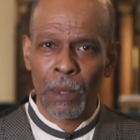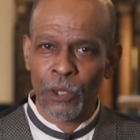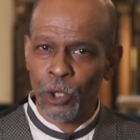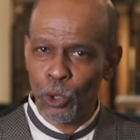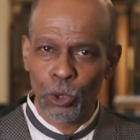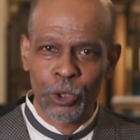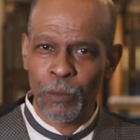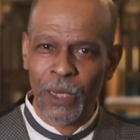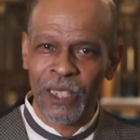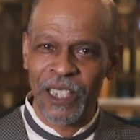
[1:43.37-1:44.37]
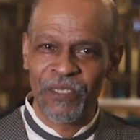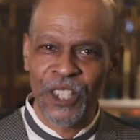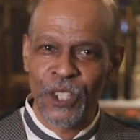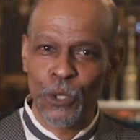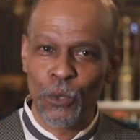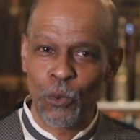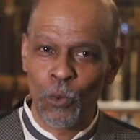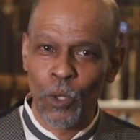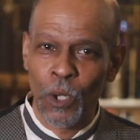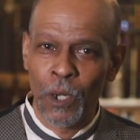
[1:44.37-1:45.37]
I choose to believe in you
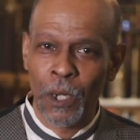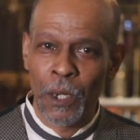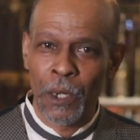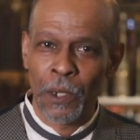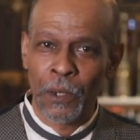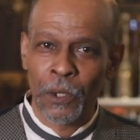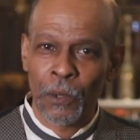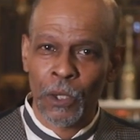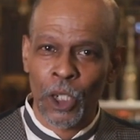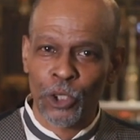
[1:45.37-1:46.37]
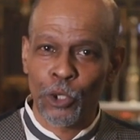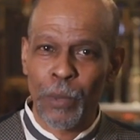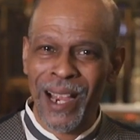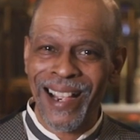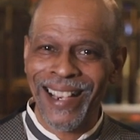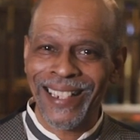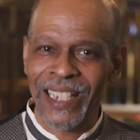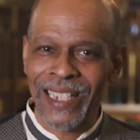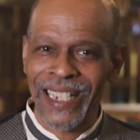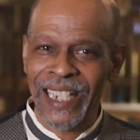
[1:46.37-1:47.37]
because you're behind
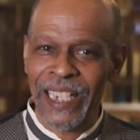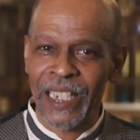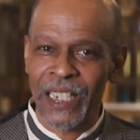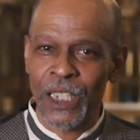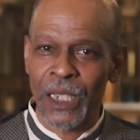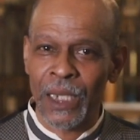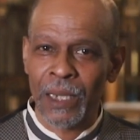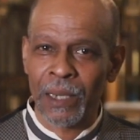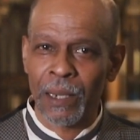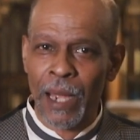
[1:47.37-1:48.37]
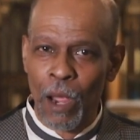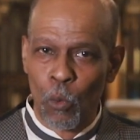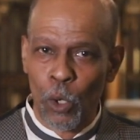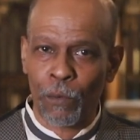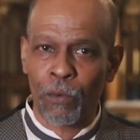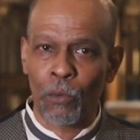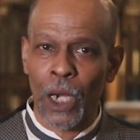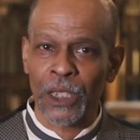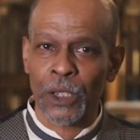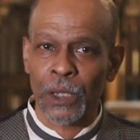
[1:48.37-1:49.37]
the scenes at work for
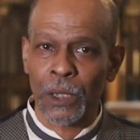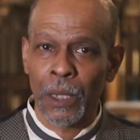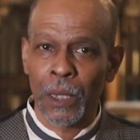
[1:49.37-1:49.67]
us